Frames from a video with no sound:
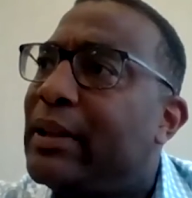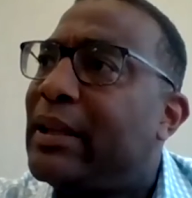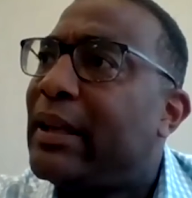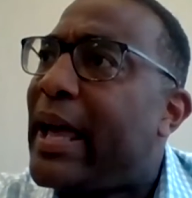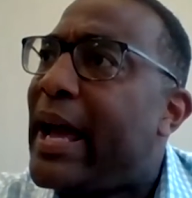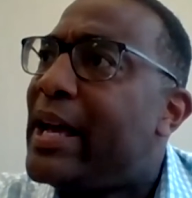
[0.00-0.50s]
The
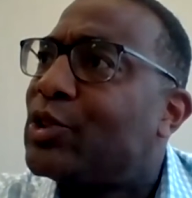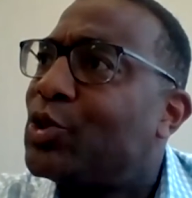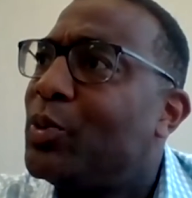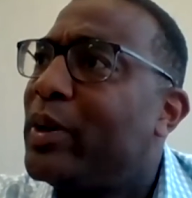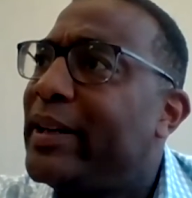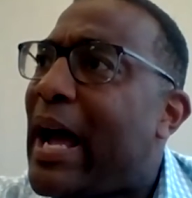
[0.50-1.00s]
last
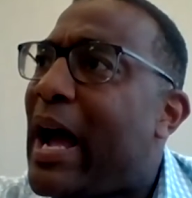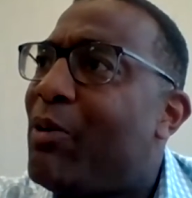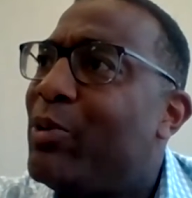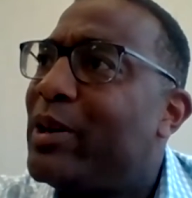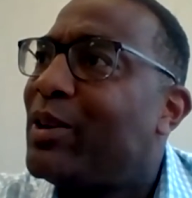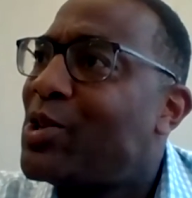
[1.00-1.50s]
one I
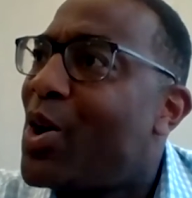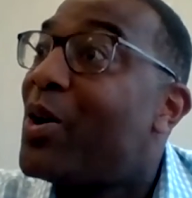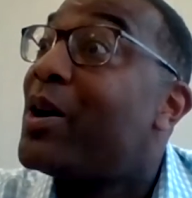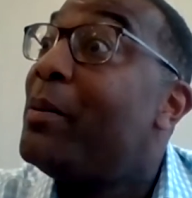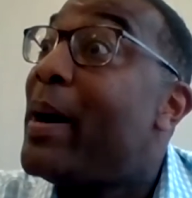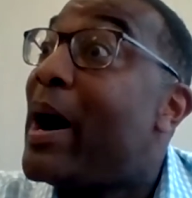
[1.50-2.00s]
would
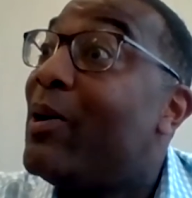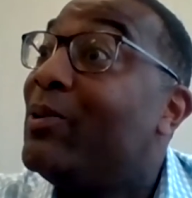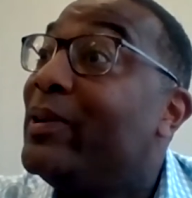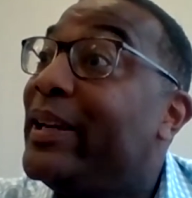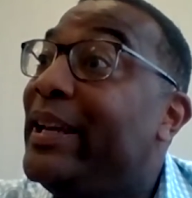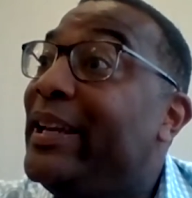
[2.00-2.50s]
talk
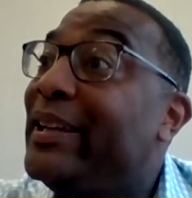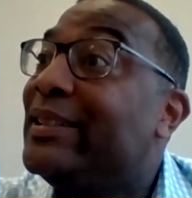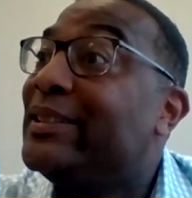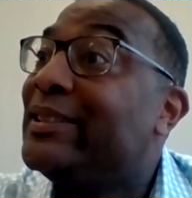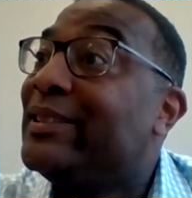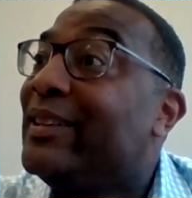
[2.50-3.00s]
about
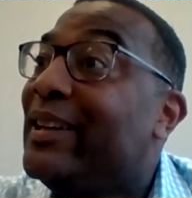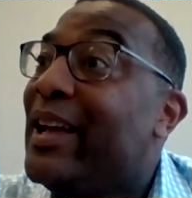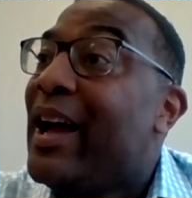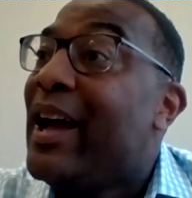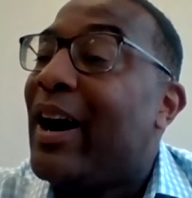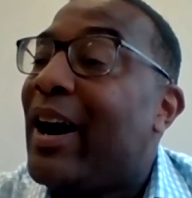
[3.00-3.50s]
is,
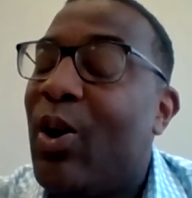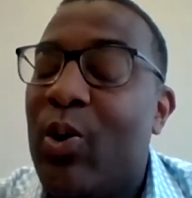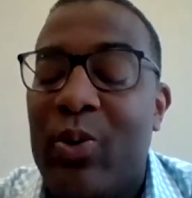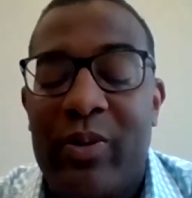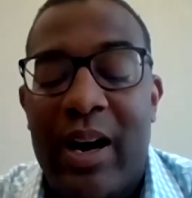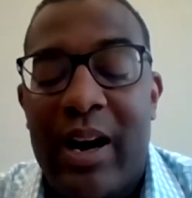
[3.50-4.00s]

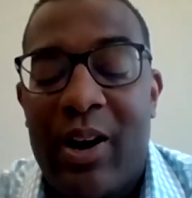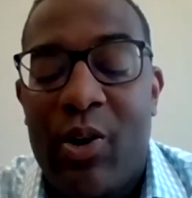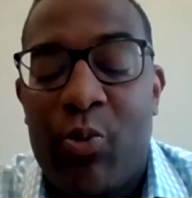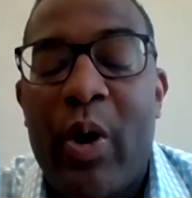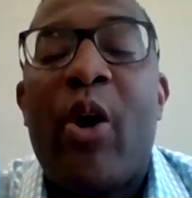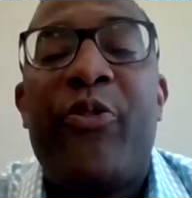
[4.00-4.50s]

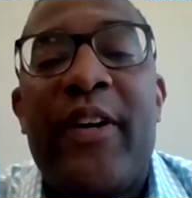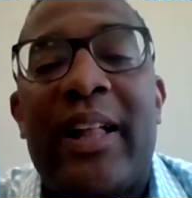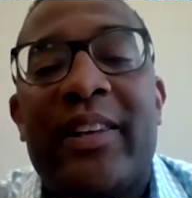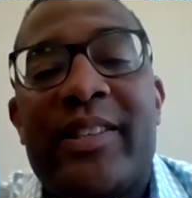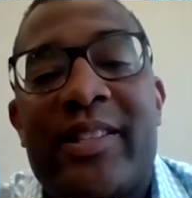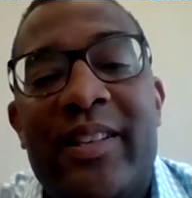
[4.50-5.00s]
Ralph
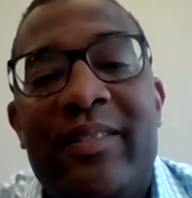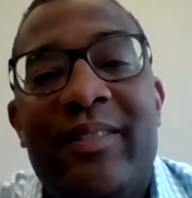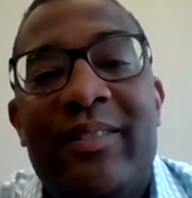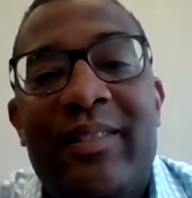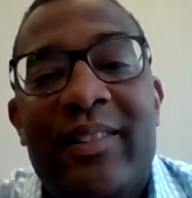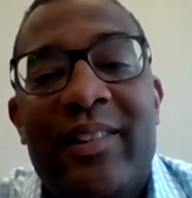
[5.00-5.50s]
Ellison
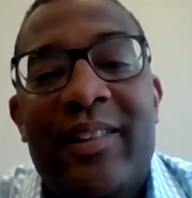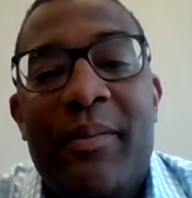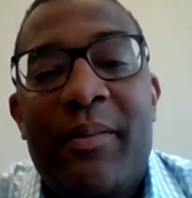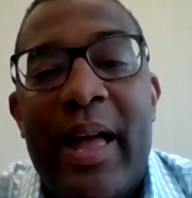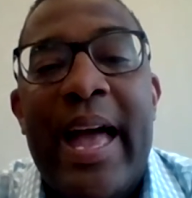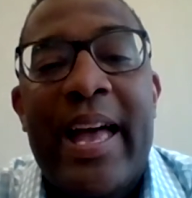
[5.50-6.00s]

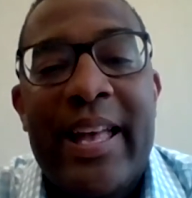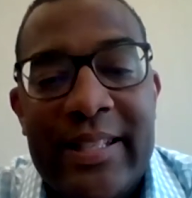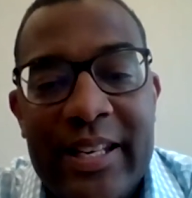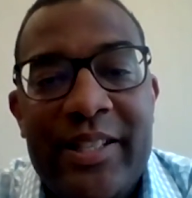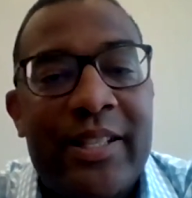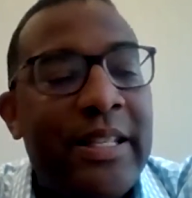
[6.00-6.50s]
has
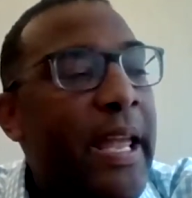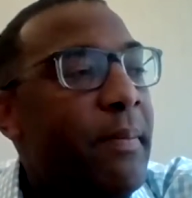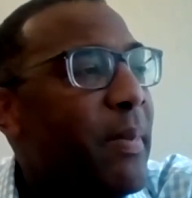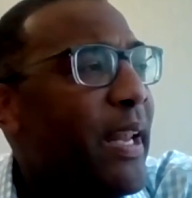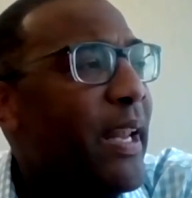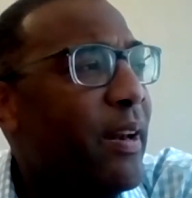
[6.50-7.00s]
a
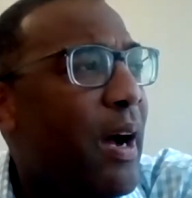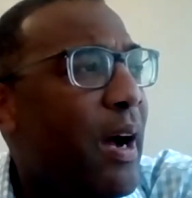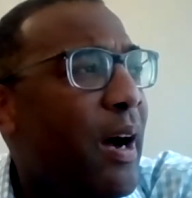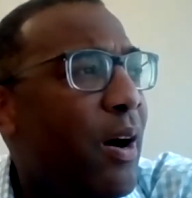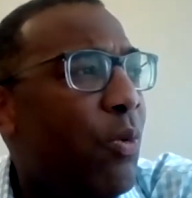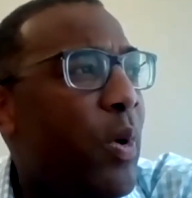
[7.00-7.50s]
statement in
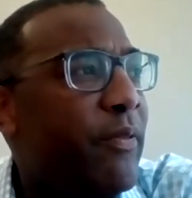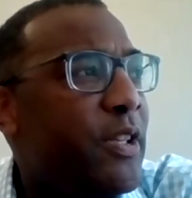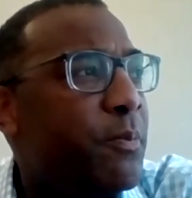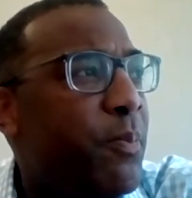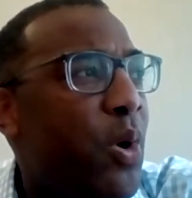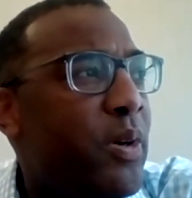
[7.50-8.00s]
one of
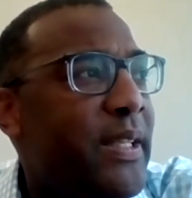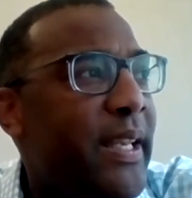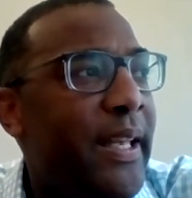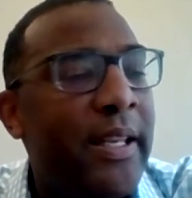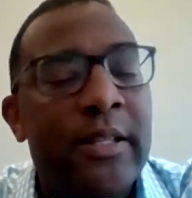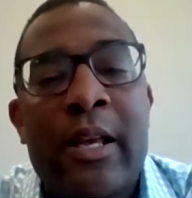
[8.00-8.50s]
his books
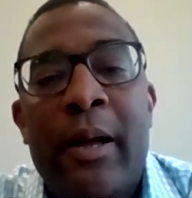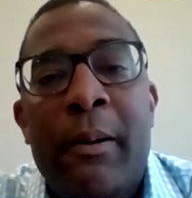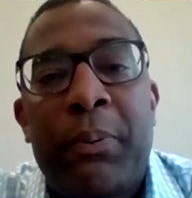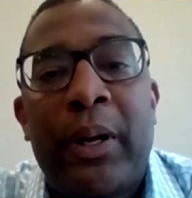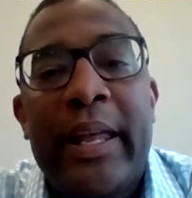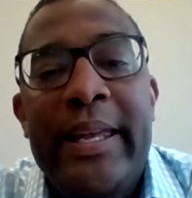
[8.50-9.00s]
is,
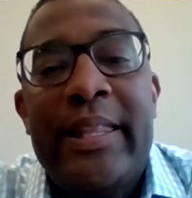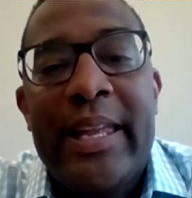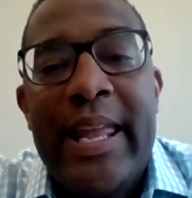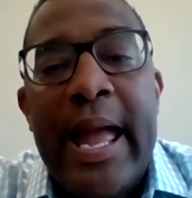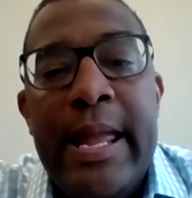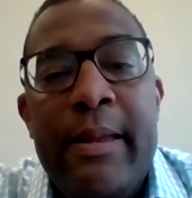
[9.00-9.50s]
play the
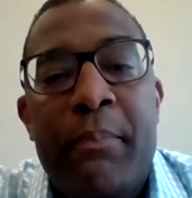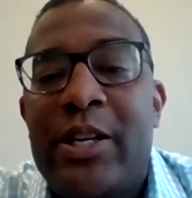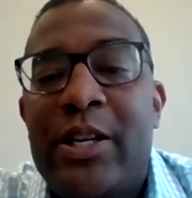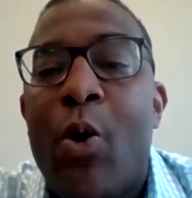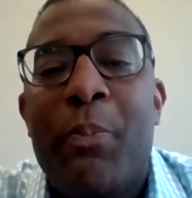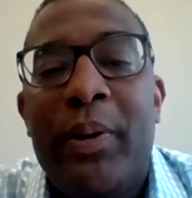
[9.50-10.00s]
game,
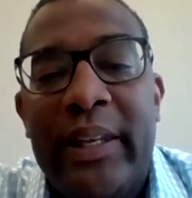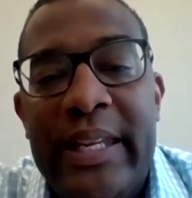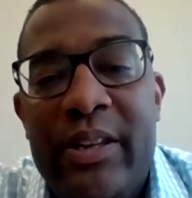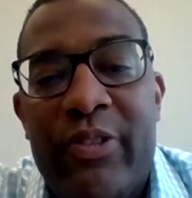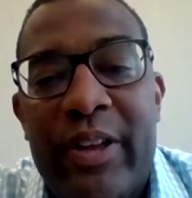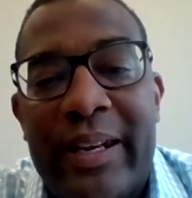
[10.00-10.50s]
but don't
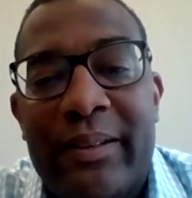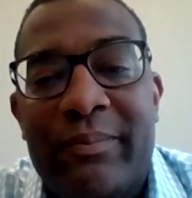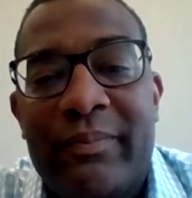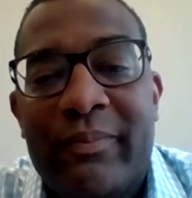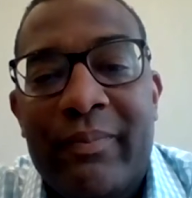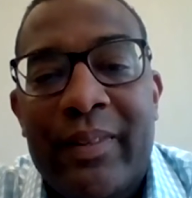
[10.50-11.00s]
believe
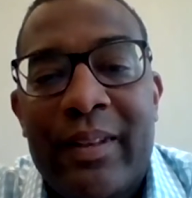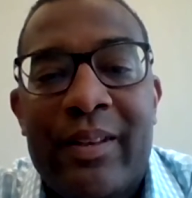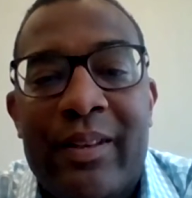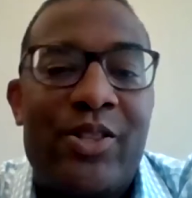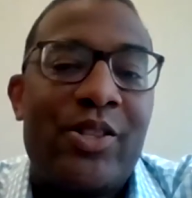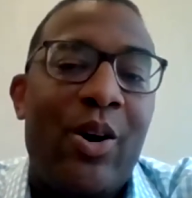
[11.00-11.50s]
it.
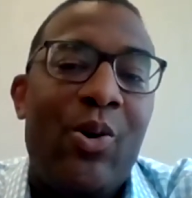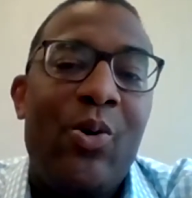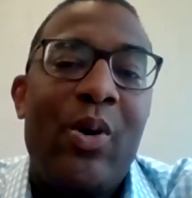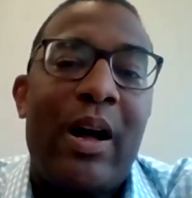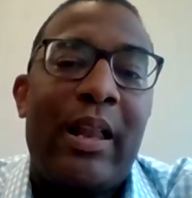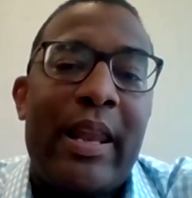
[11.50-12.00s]

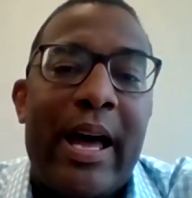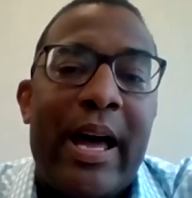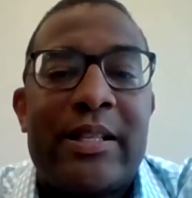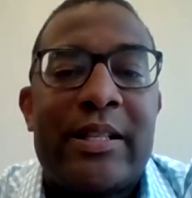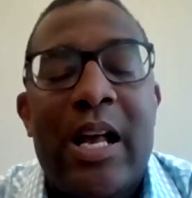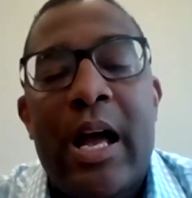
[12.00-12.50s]
So a
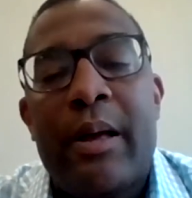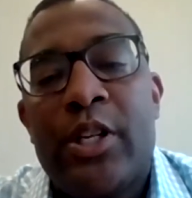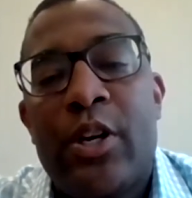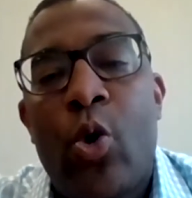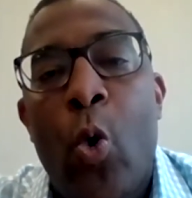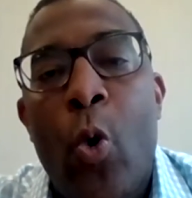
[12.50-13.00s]
lot of times
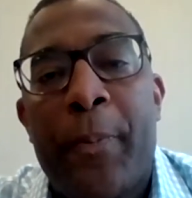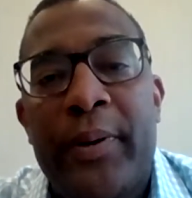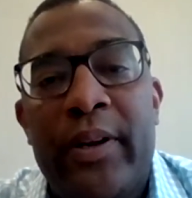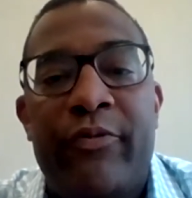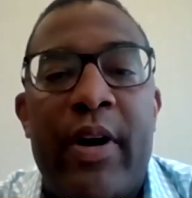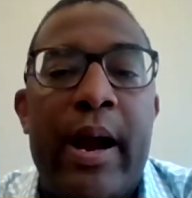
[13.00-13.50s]
in a
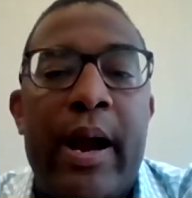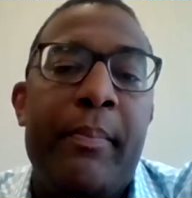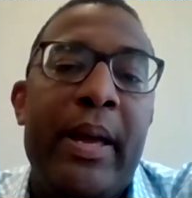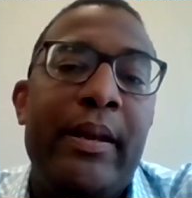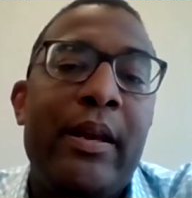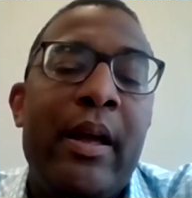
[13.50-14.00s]
corporate
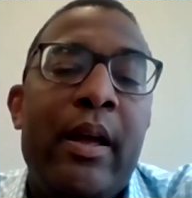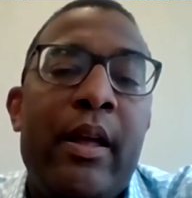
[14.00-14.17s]
environment,